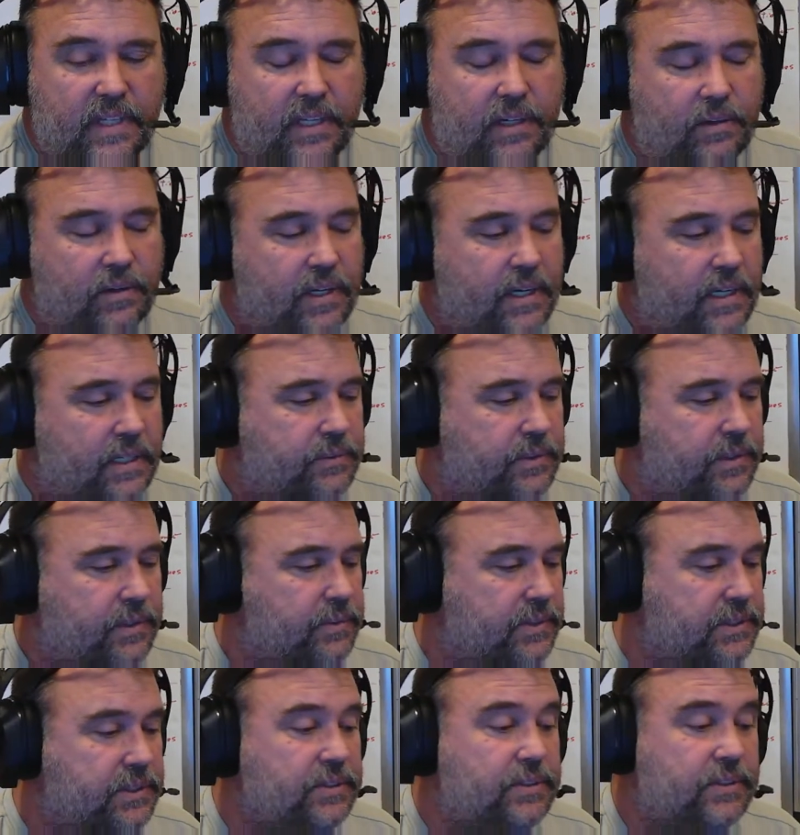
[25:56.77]
interact with,
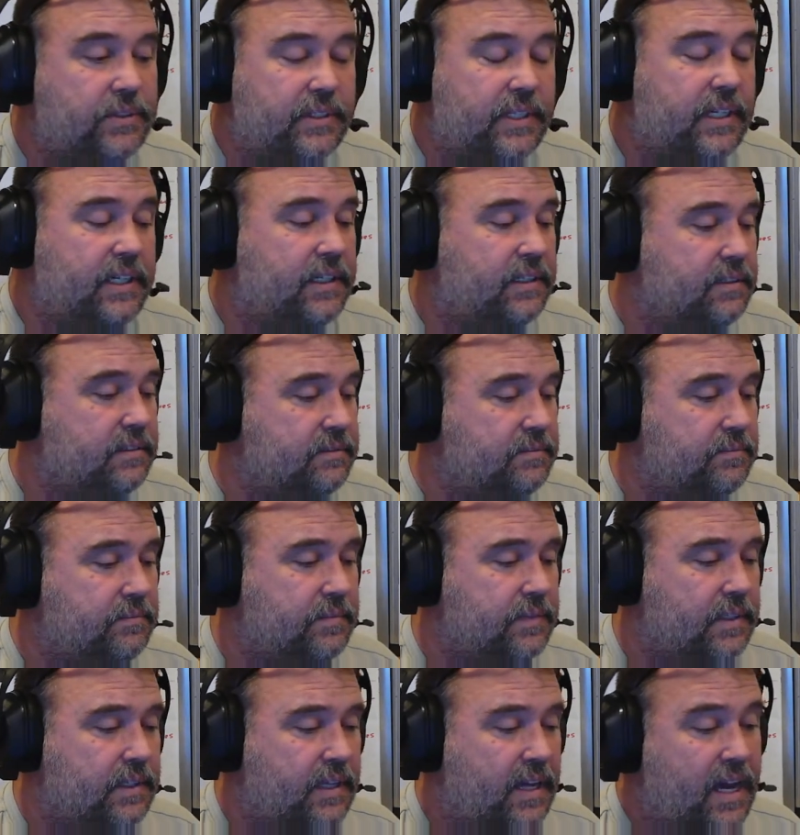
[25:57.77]
which is okay.
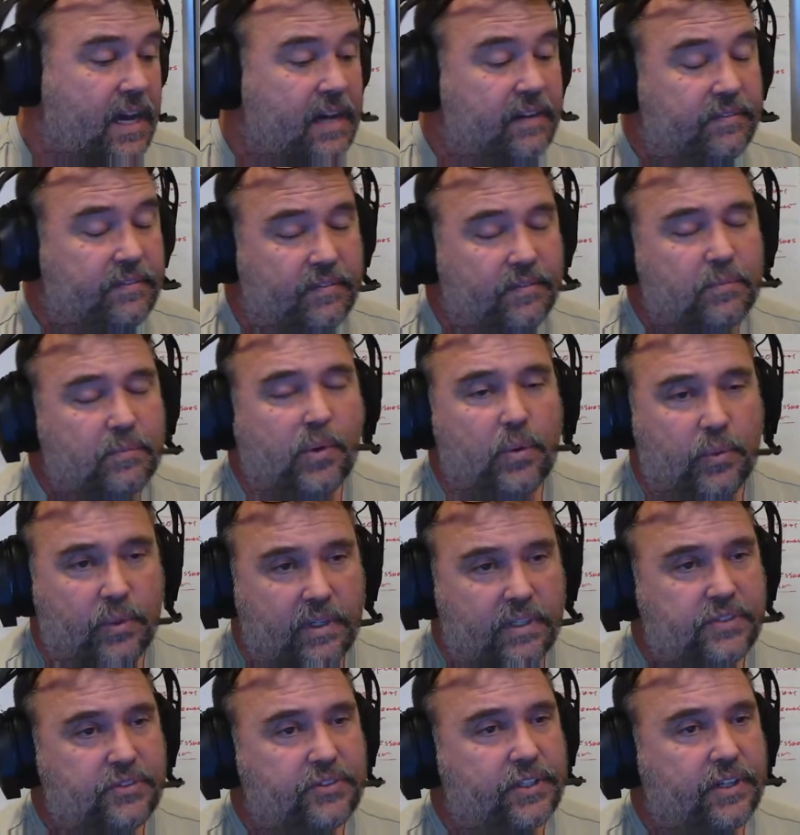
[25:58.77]
Half of them are
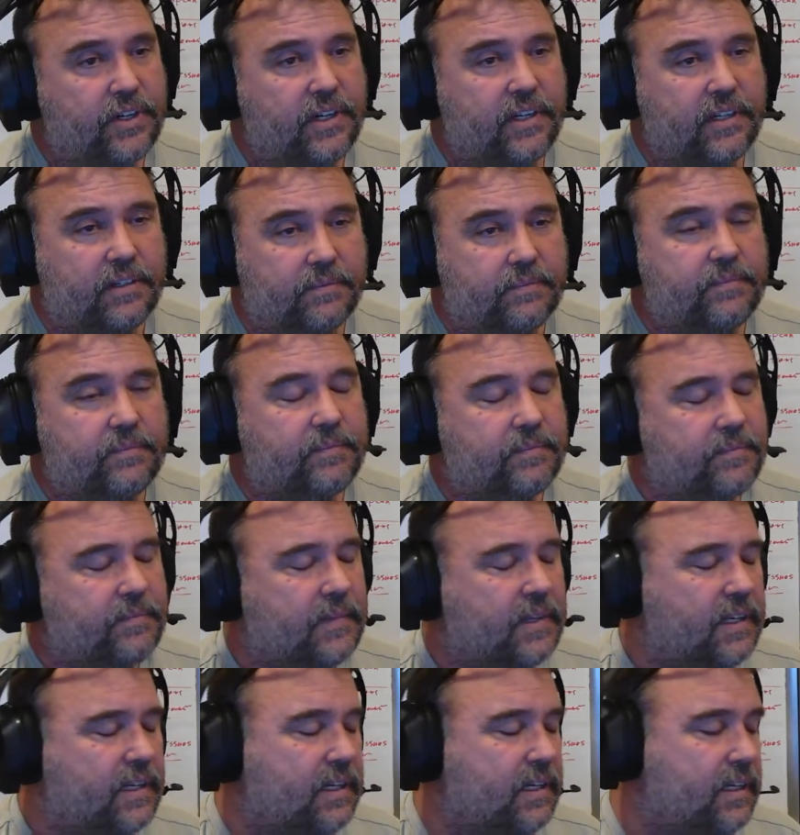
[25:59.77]
really scary.
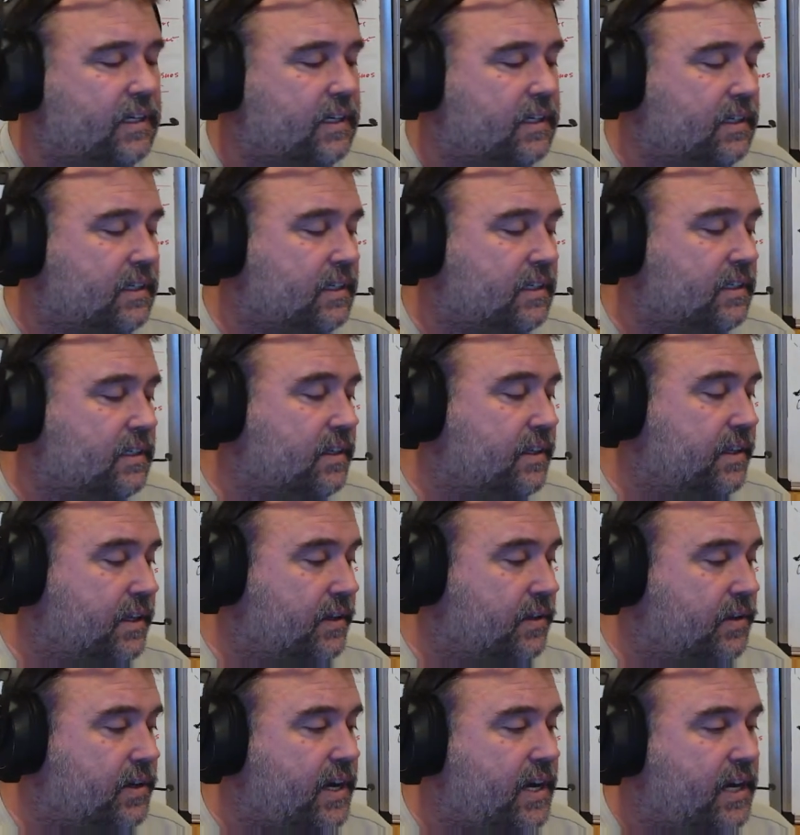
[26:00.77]
The
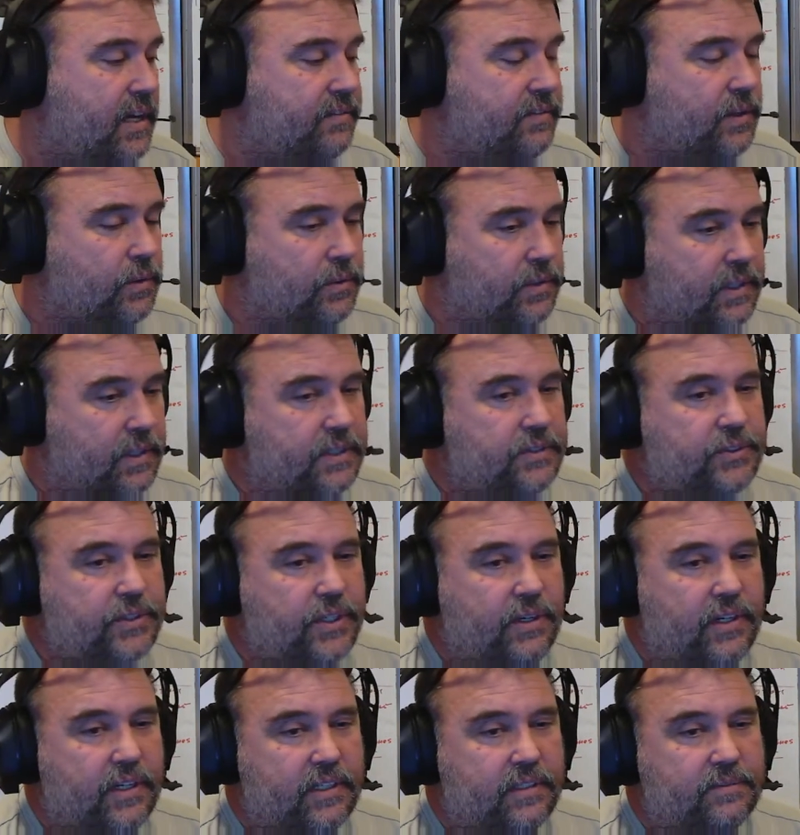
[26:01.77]
other half are really
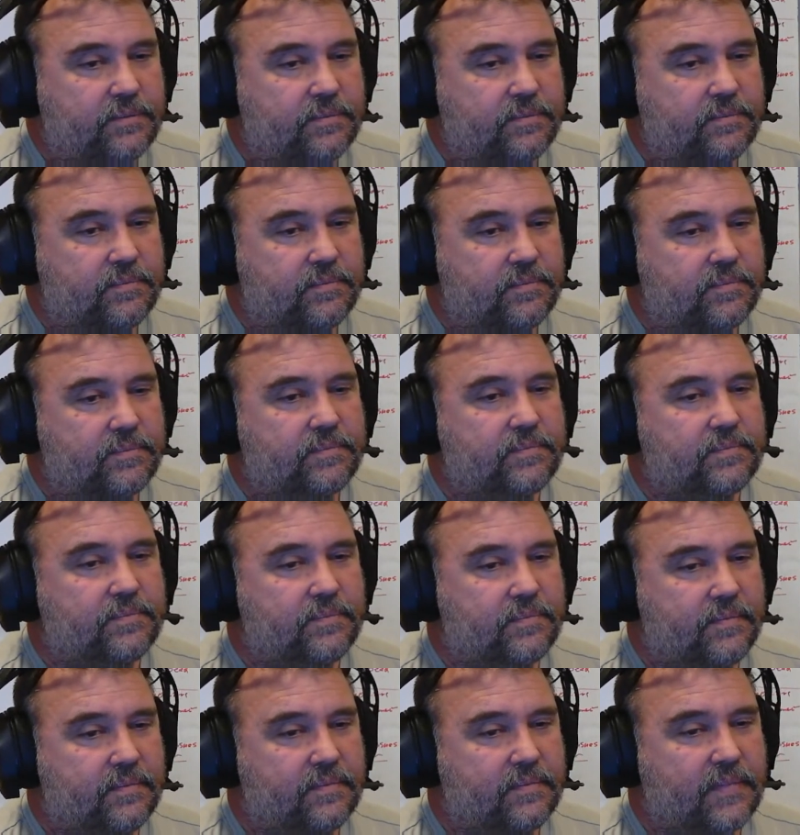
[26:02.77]
scary.
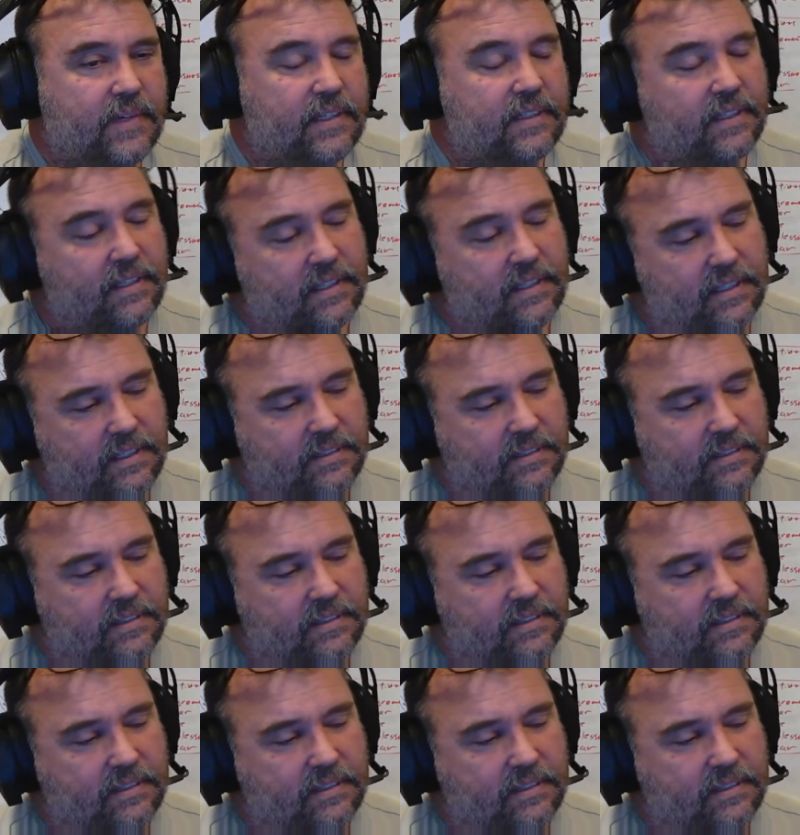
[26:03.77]
And then